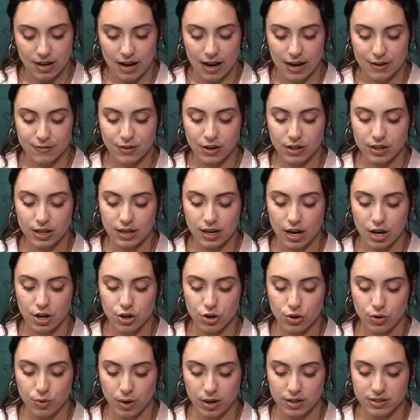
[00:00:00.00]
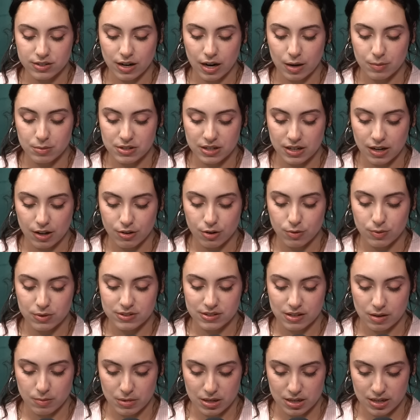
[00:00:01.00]
I felt like I knew our time together
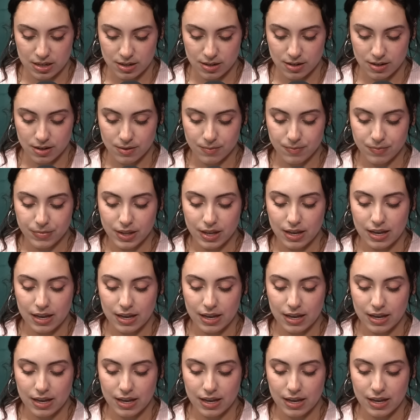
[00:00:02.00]
was limited. Aww.